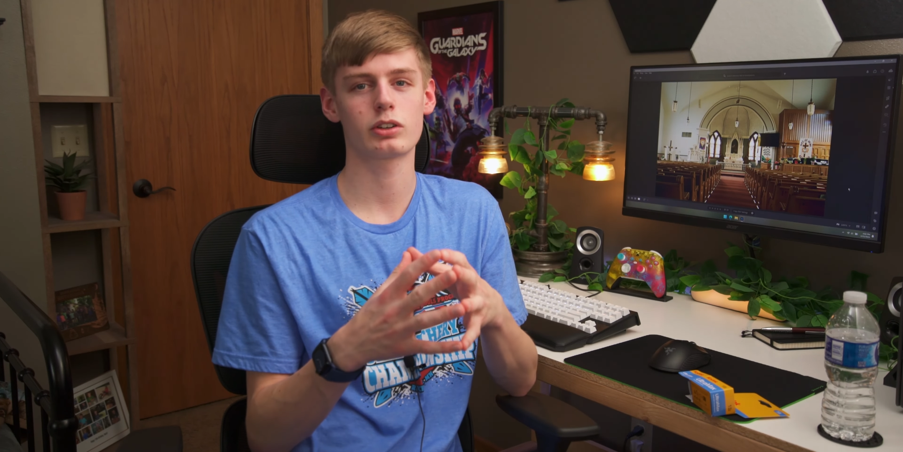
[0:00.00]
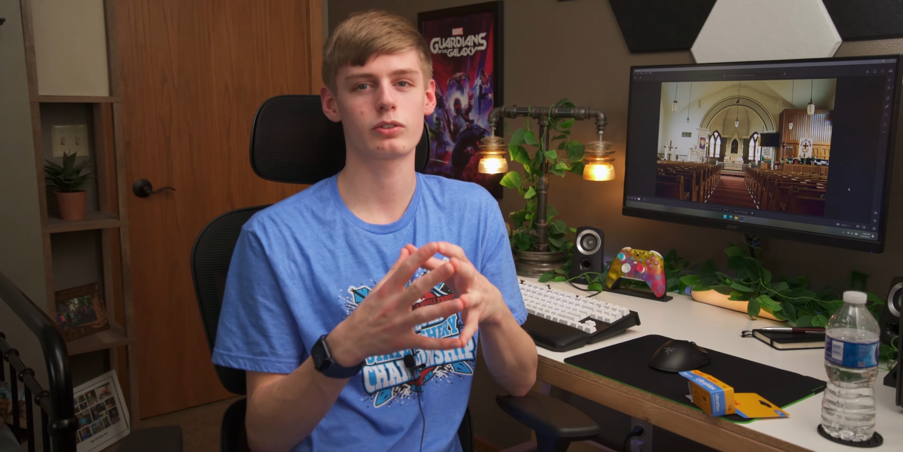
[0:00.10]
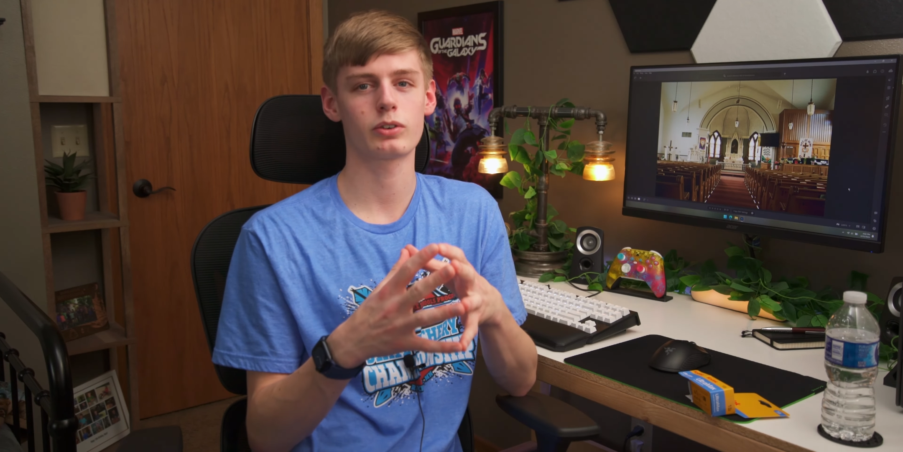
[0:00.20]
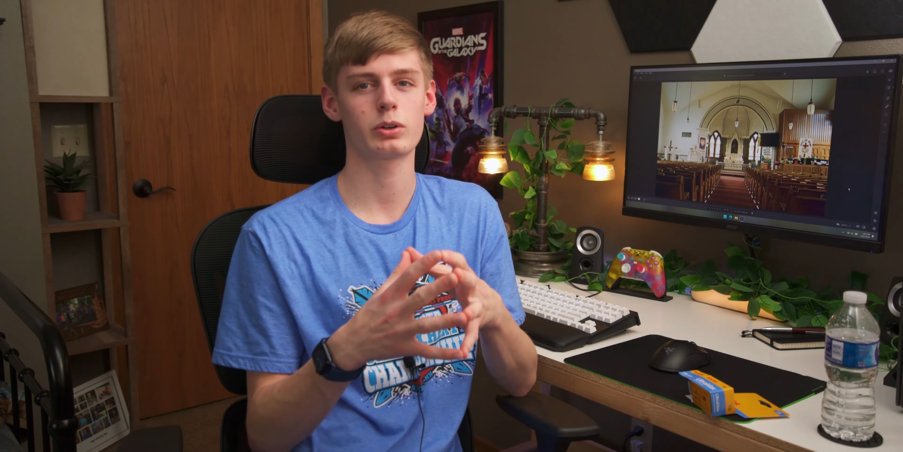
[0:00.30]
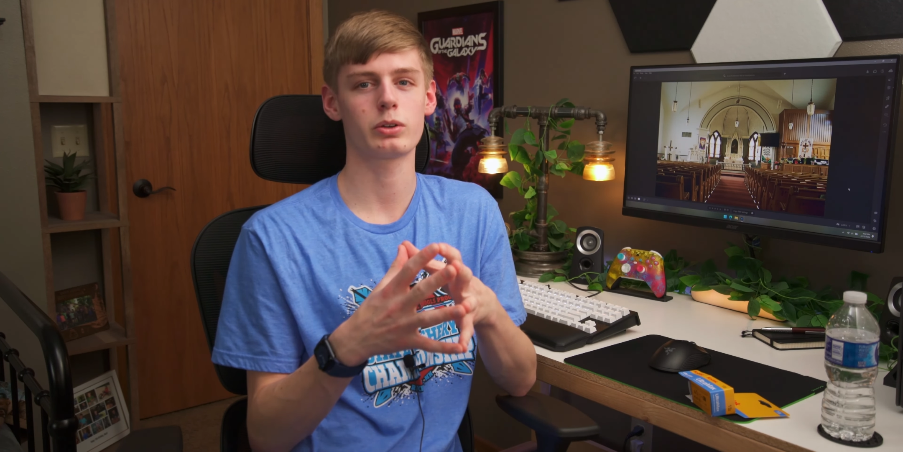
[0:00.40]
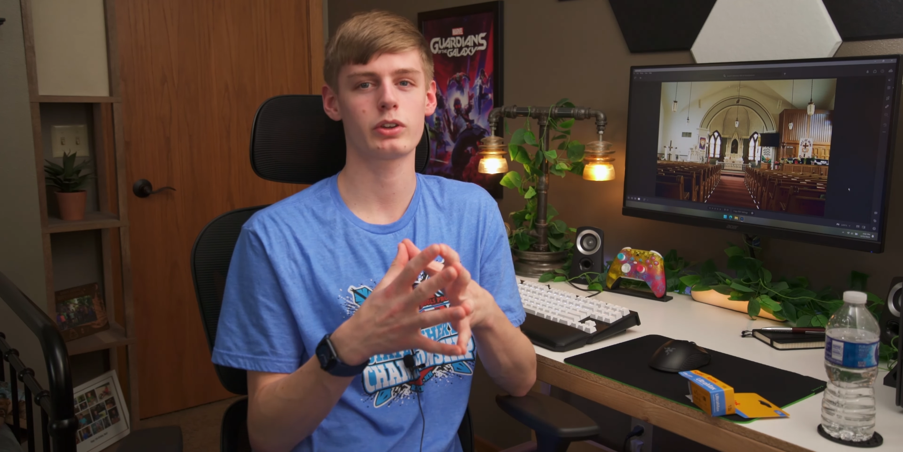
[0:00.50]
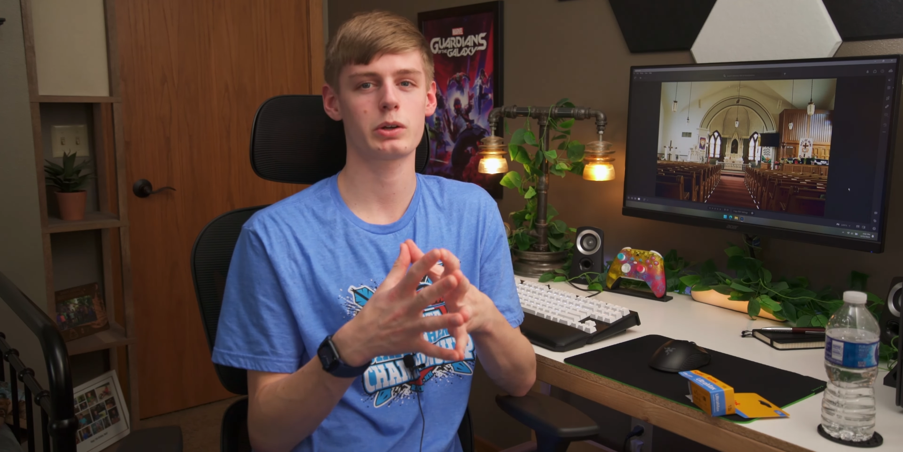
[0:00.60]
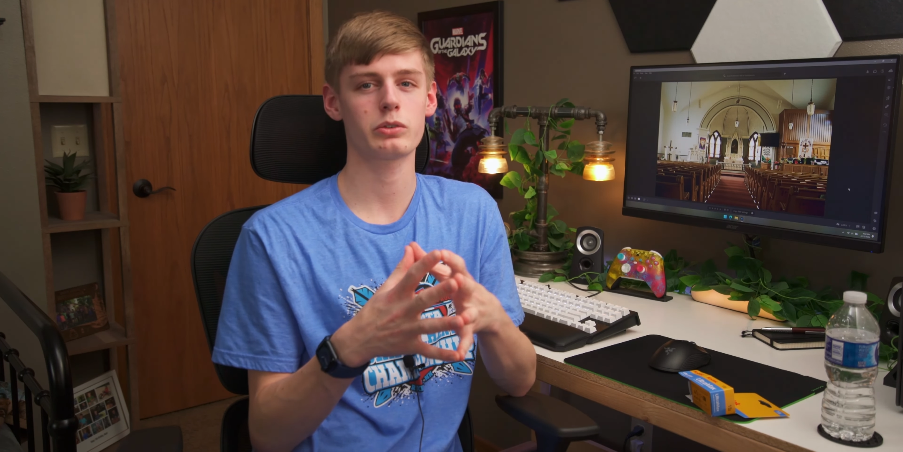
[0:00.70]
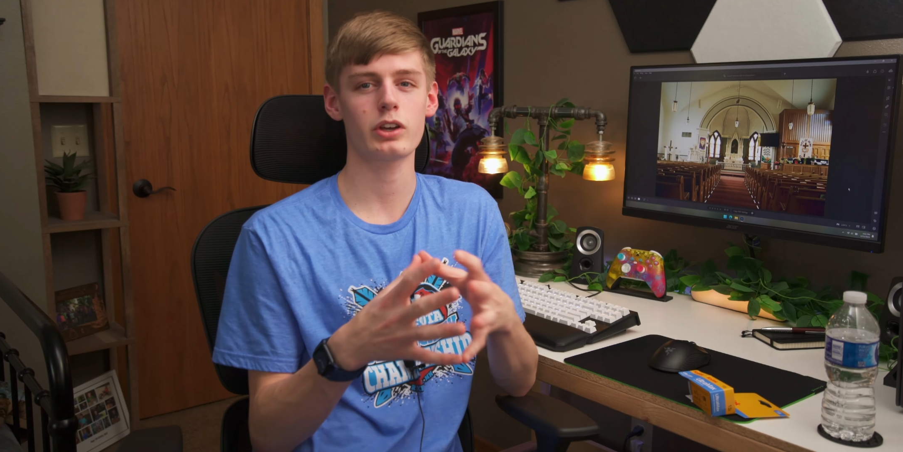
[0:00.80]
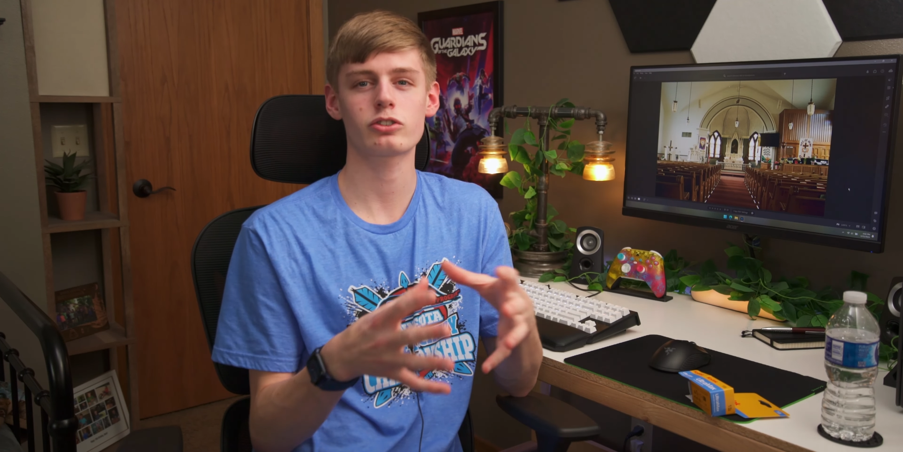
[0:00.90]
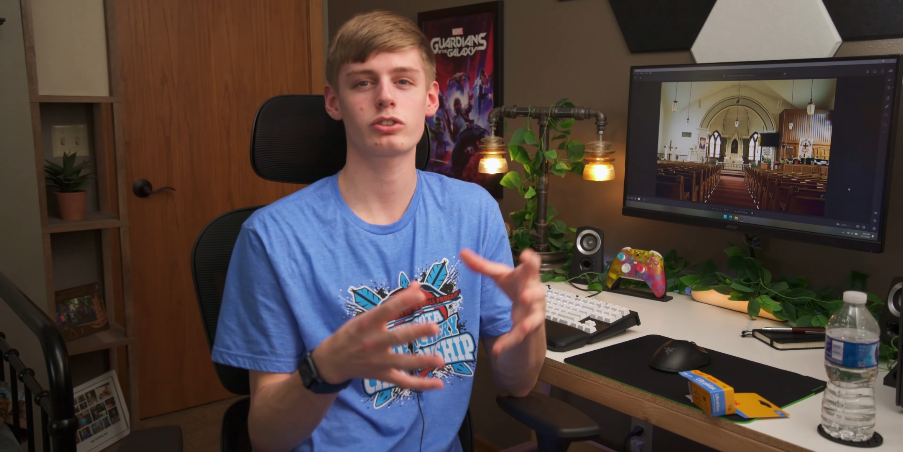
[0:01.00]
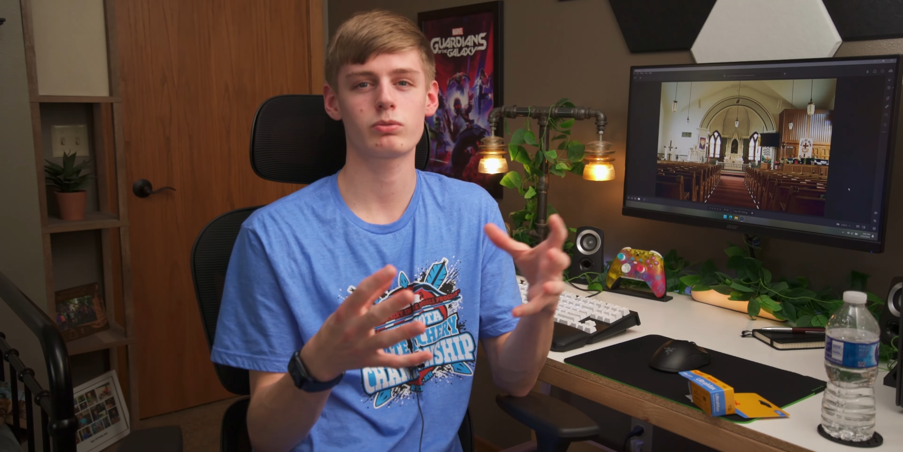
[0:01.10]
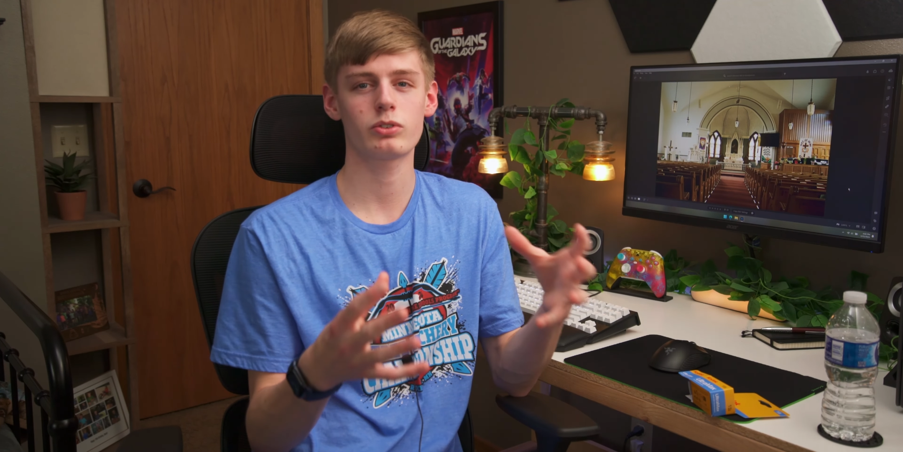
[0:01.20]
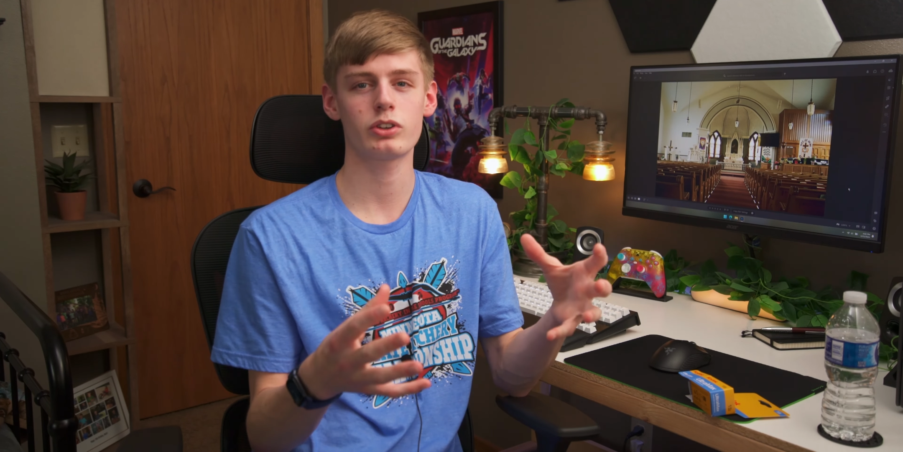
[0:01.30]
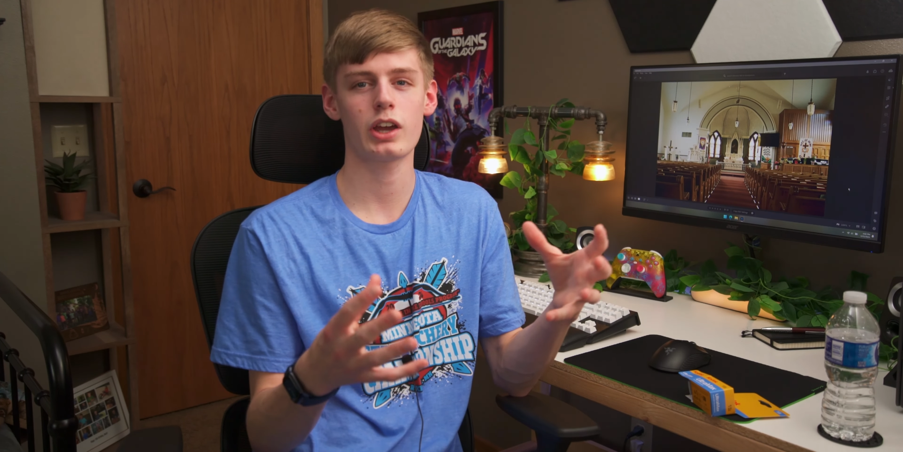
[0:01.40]
a photo that I was actually
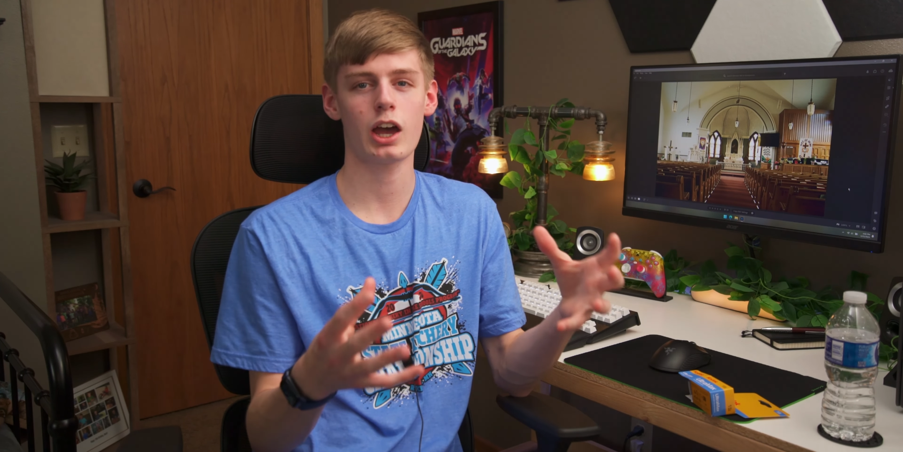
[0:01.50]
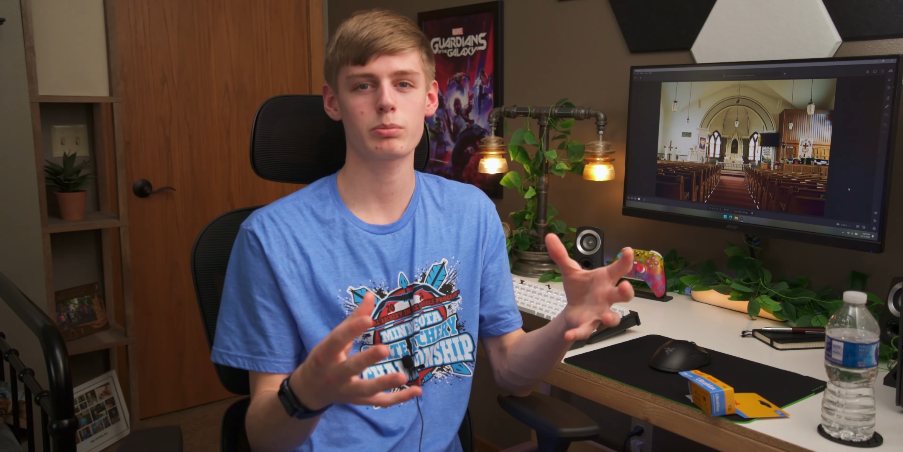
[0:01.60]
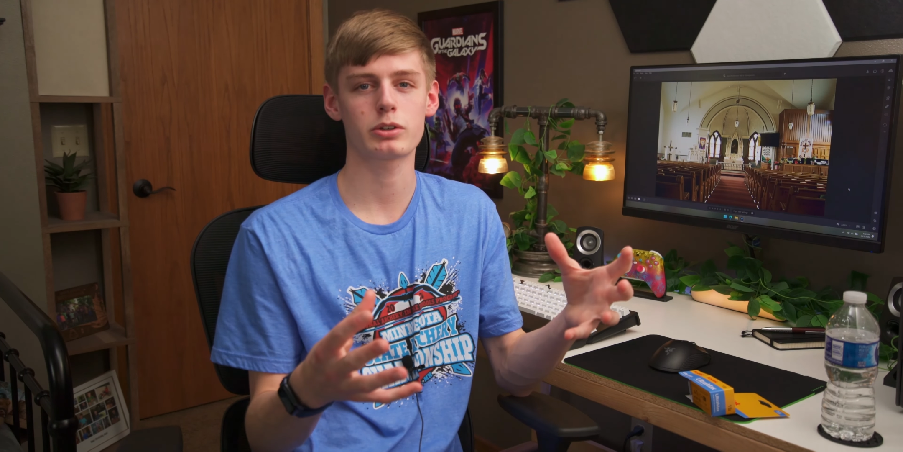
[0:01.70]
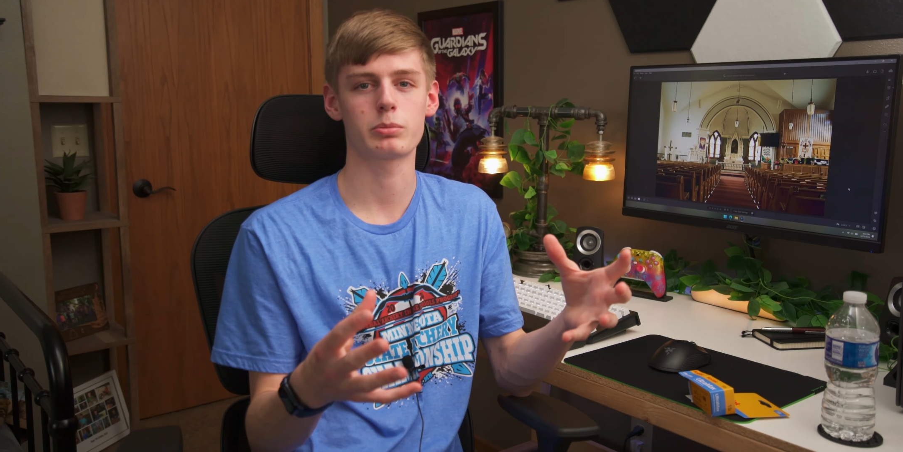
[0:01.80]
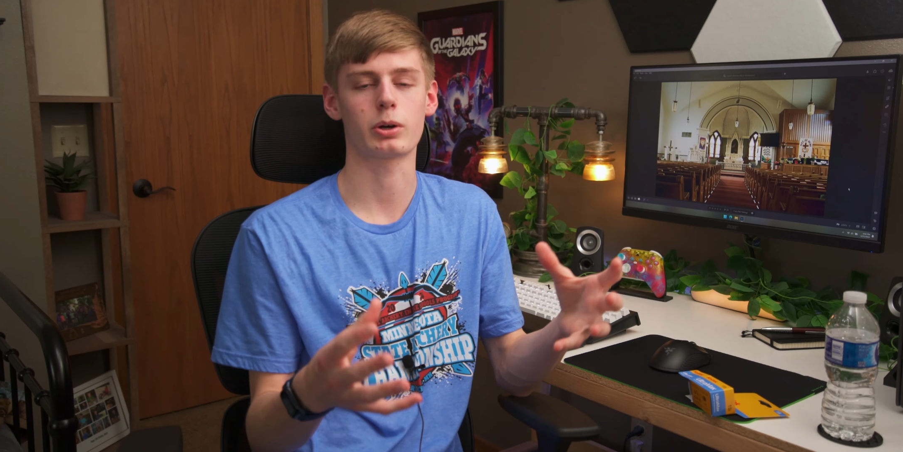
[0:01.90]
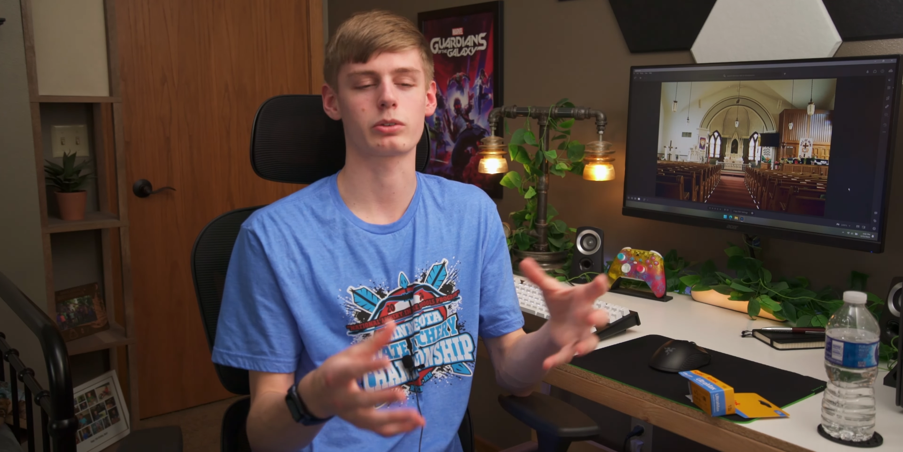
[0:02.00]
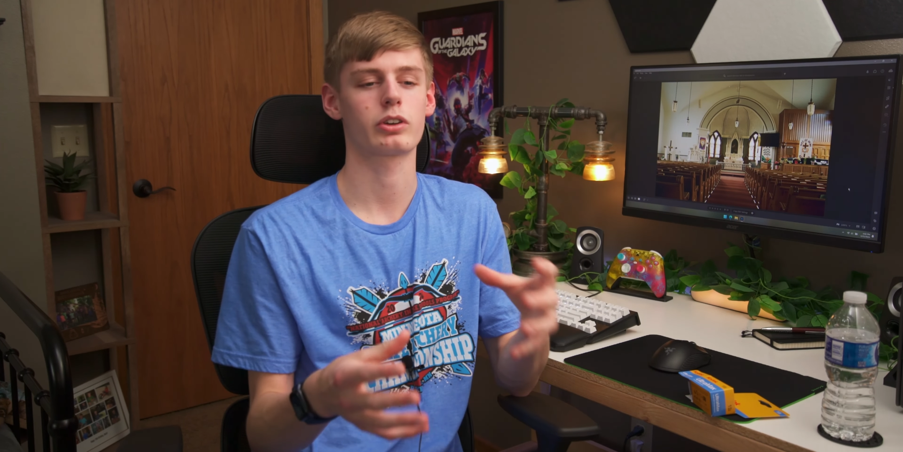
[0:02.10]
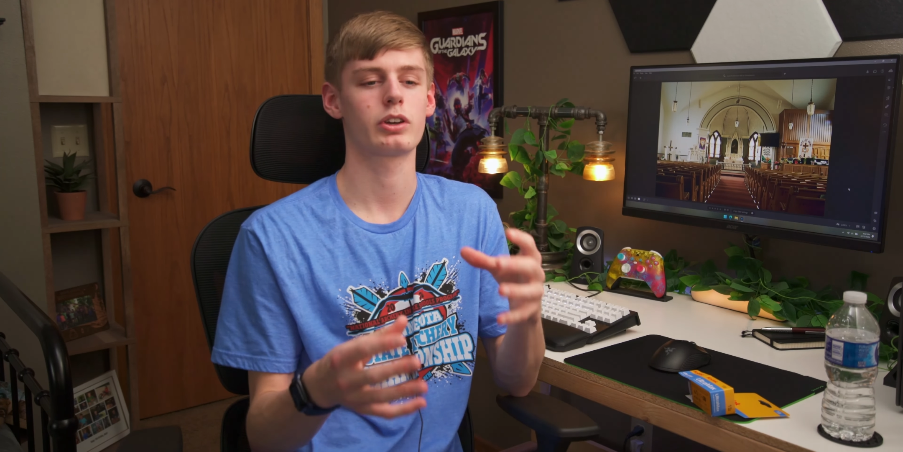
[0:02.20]
really happy about.